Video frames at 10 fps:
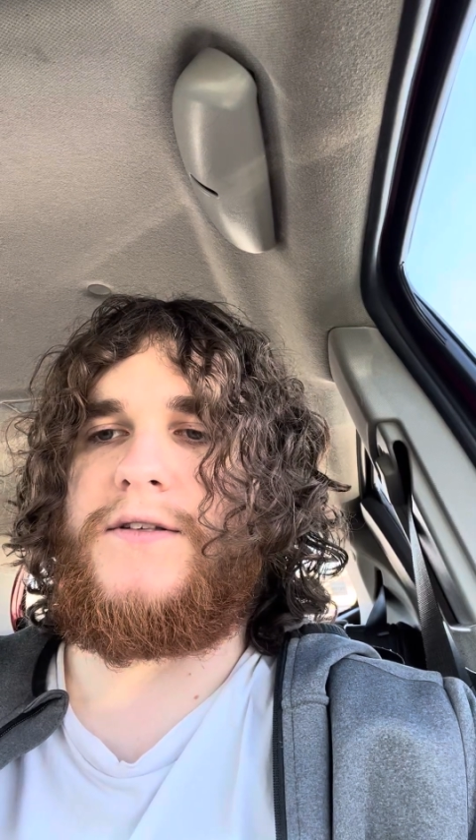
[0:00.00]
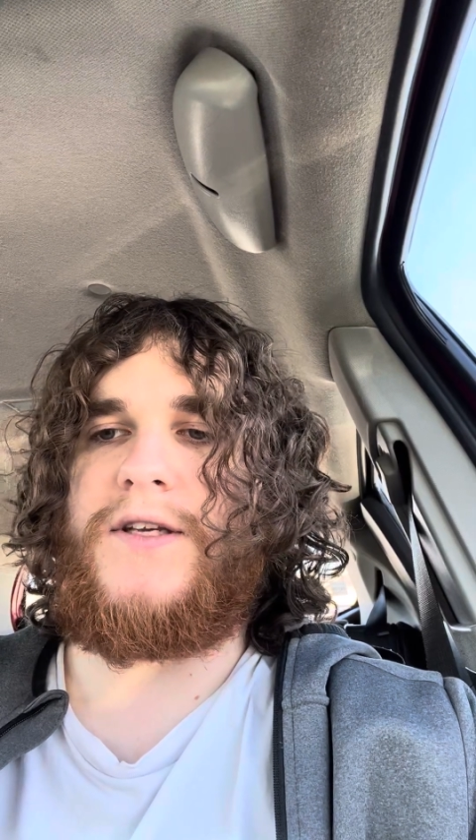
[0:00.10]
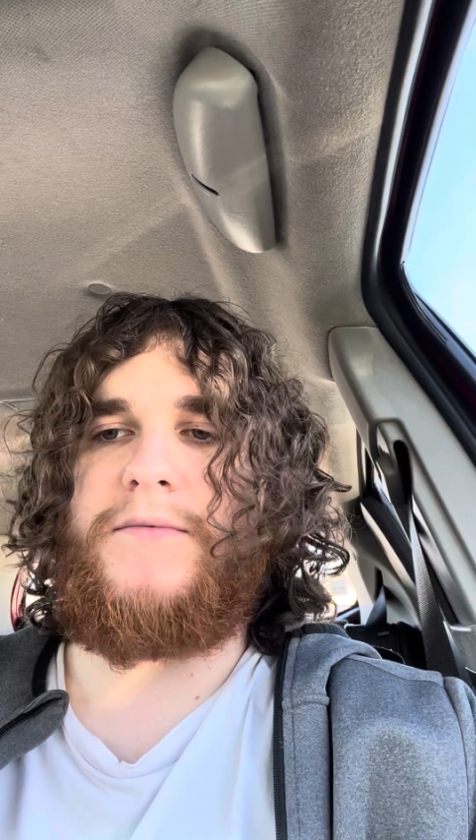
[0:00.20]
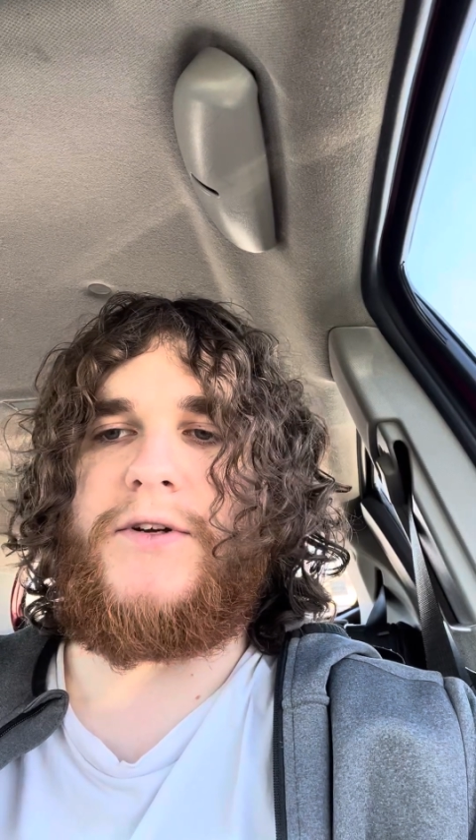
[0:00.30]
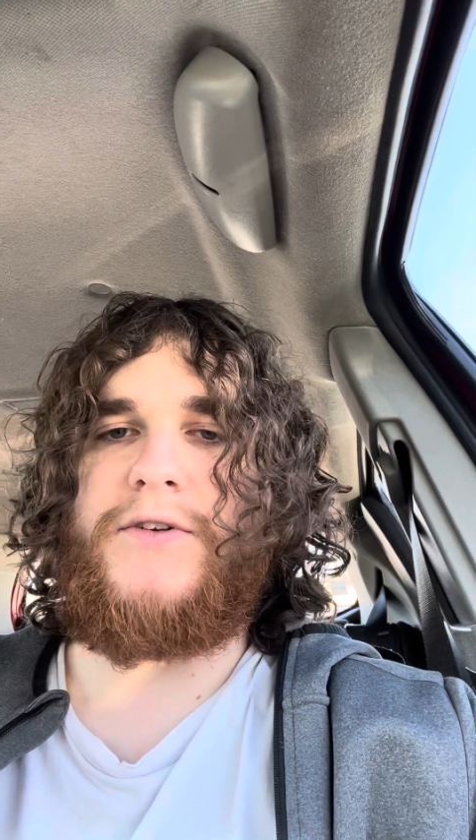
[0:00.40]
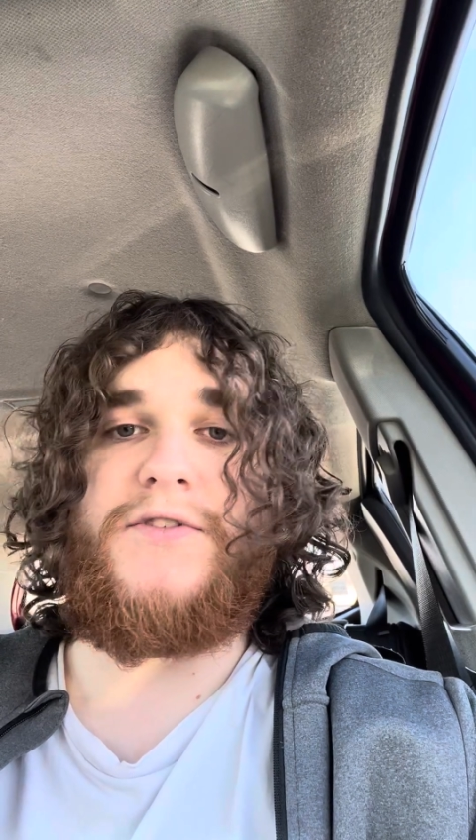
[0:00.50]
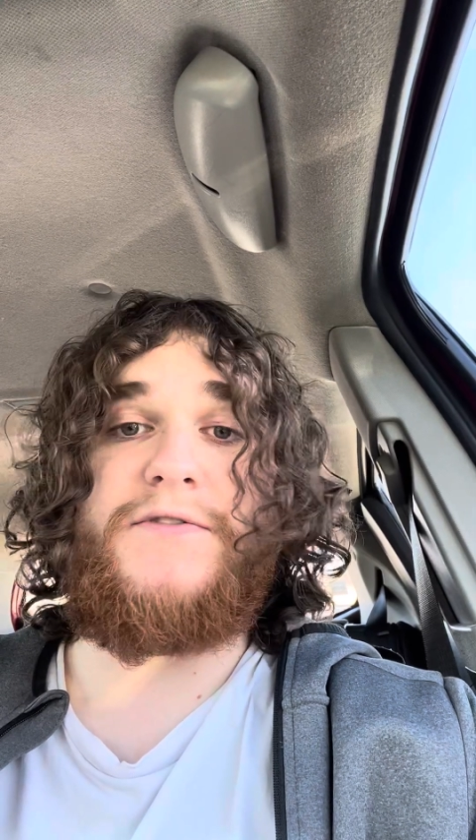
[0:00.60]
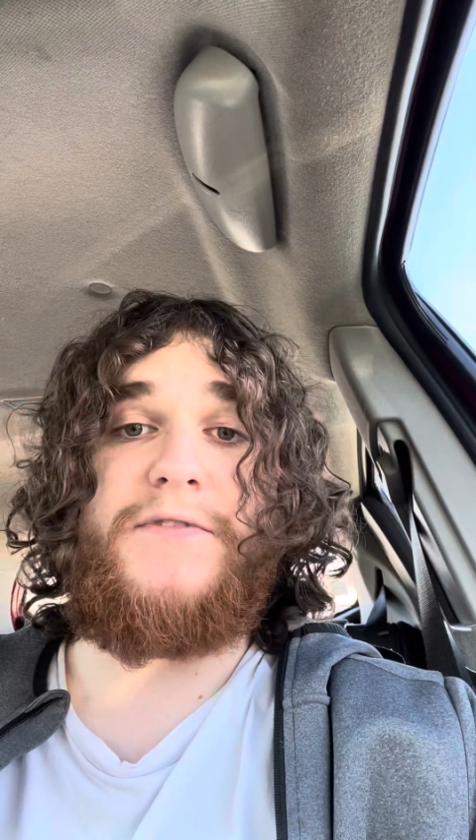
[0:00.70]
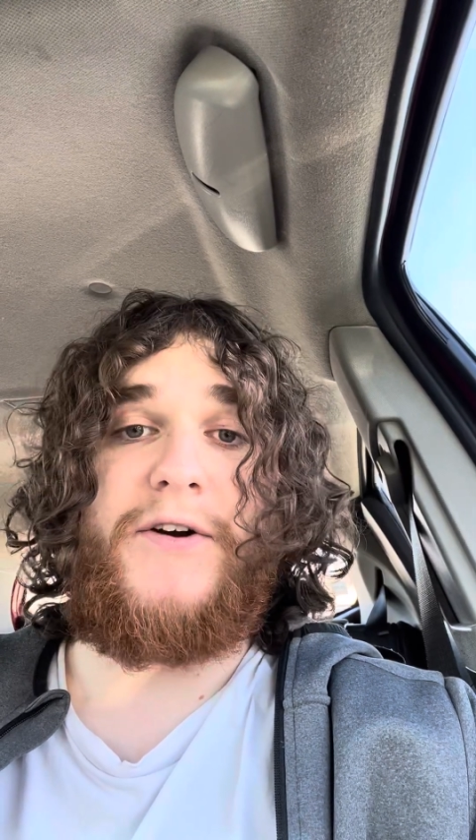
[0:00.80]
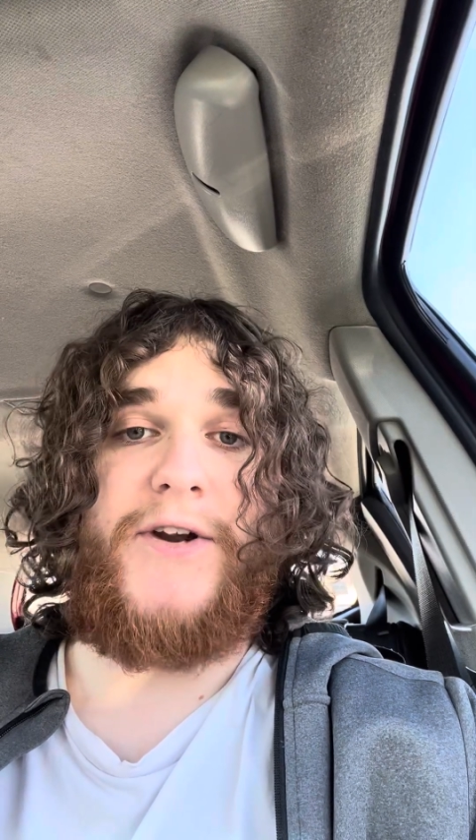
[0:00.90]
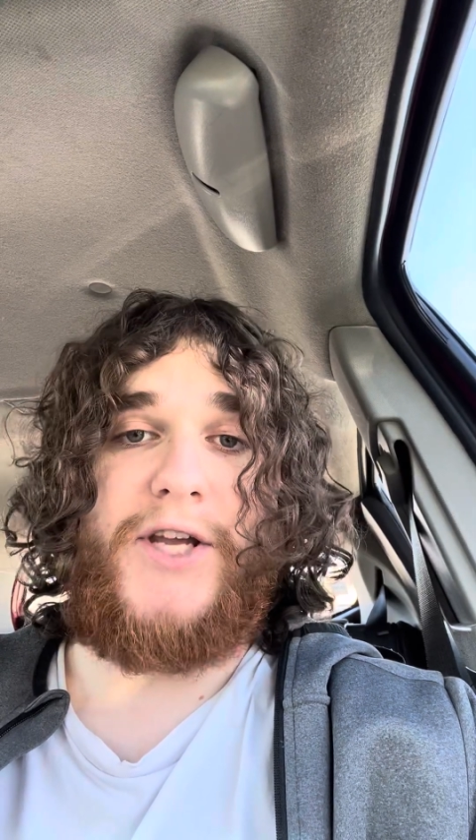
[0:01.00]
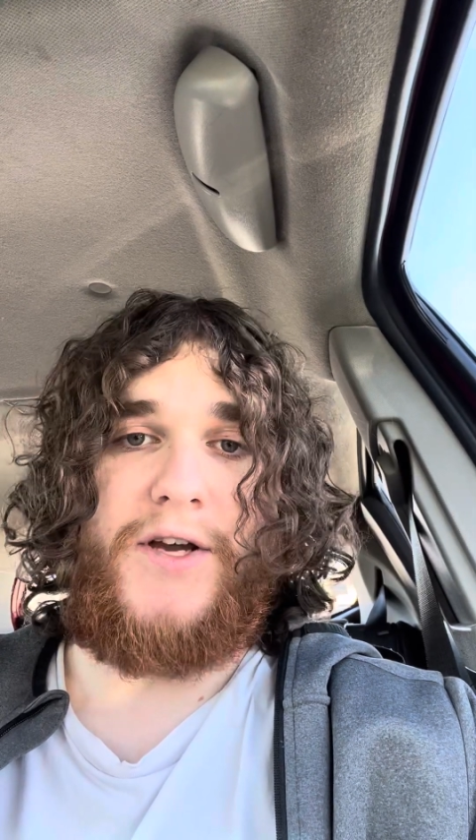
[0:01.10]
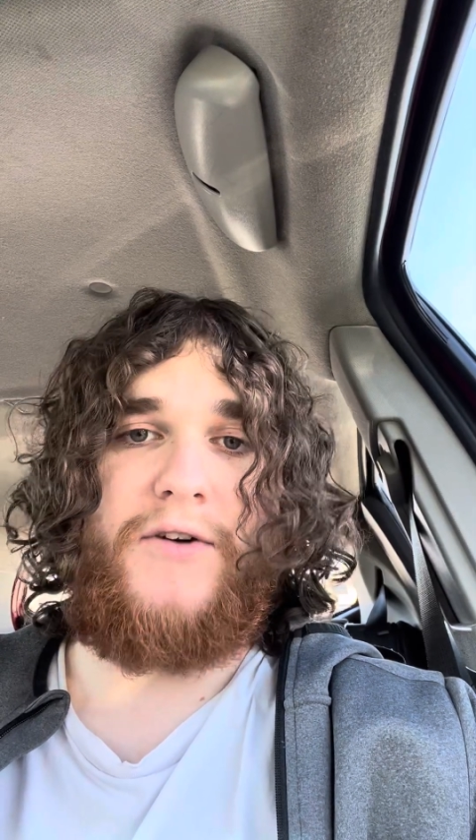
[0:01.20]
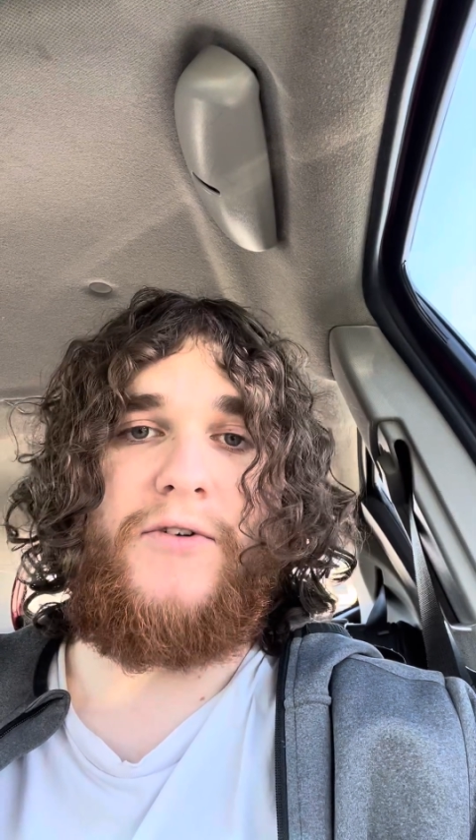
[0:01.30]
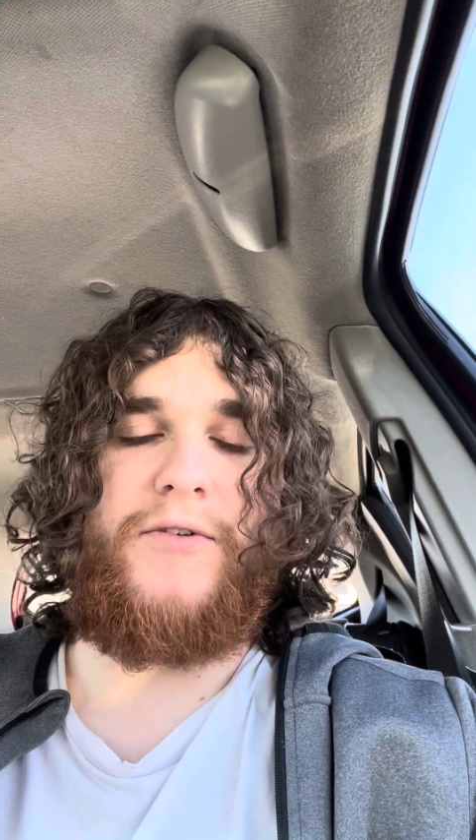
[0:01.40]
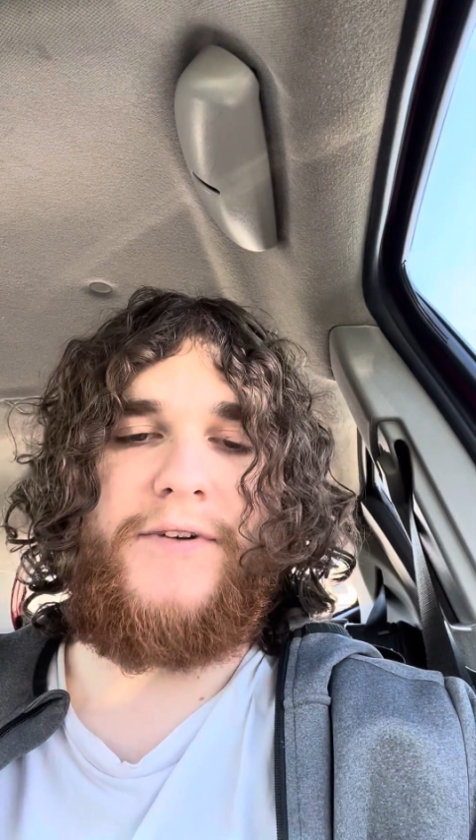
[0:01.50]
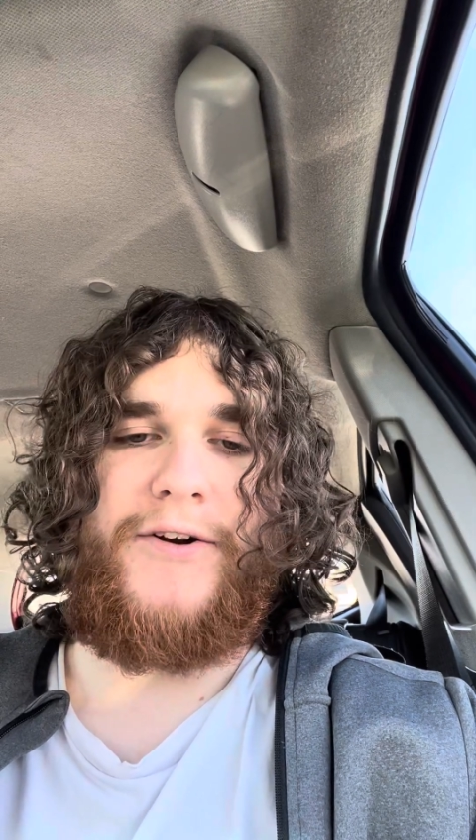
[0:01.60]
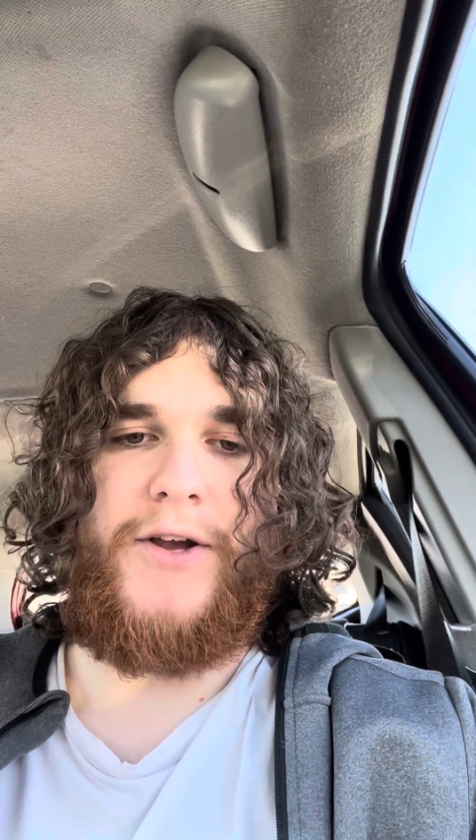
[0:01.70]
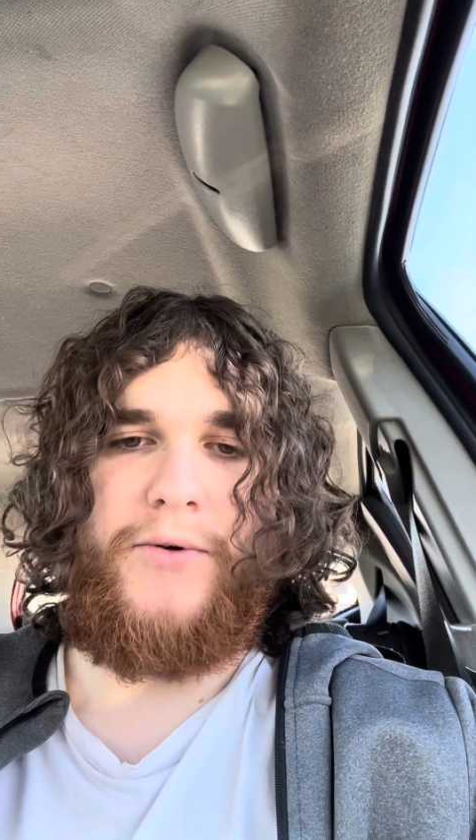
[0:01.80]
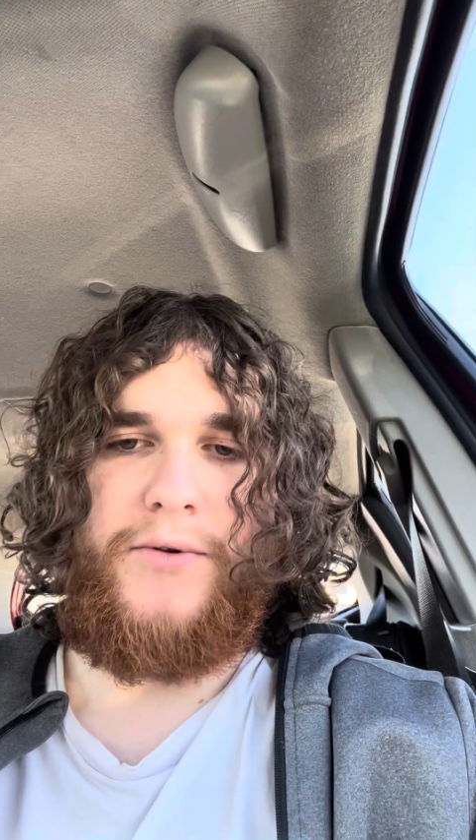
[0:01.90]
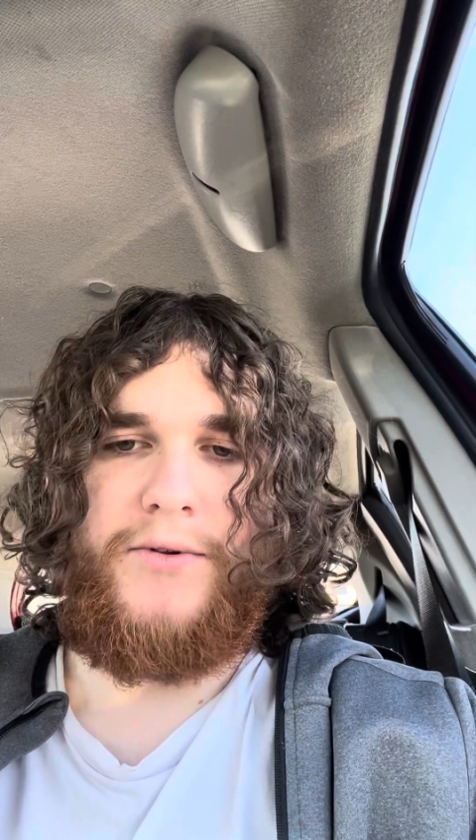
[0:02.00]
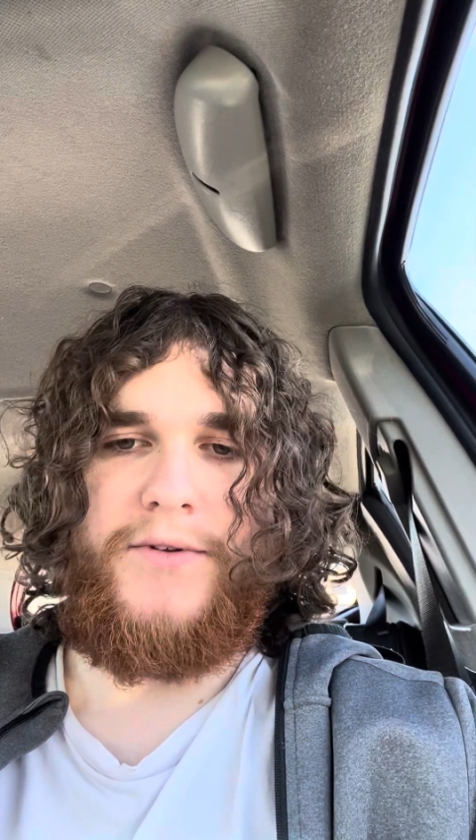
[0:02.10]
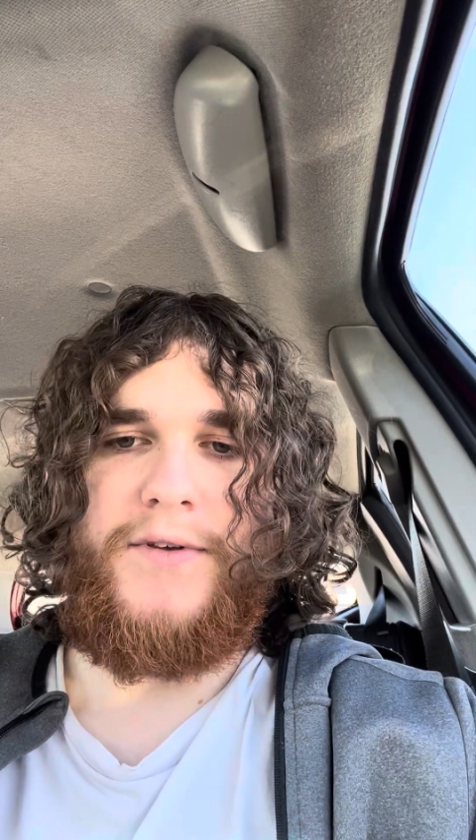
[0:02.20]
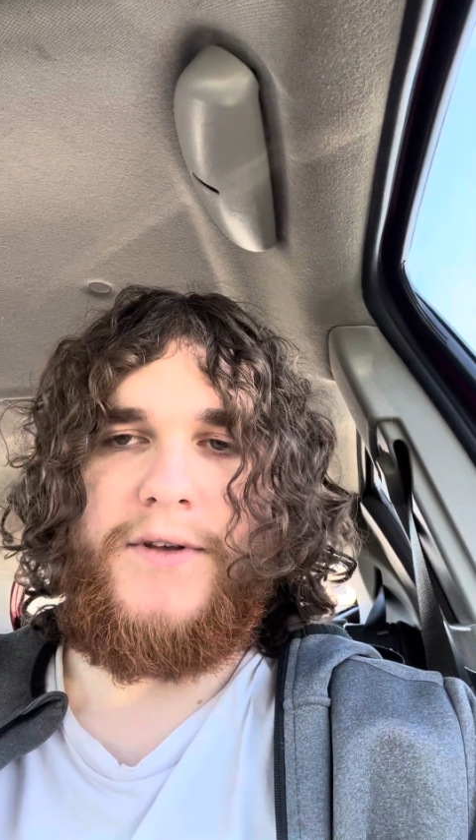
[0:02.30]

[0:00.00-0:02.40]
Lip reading: someone who's very young or very old,